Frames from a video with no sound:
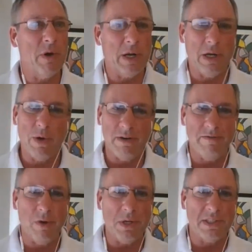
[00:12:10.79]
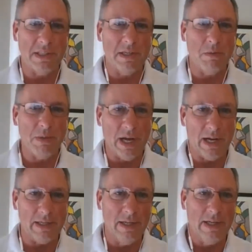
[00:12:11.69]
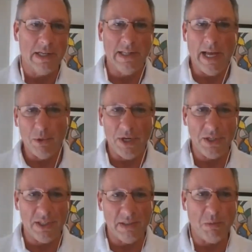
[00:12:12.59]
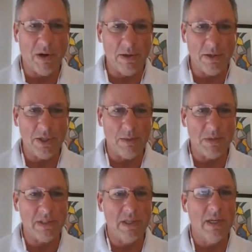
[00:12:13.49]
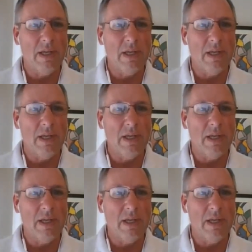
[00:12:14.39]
I kind of want to focus a little bit on collaborations and partnerships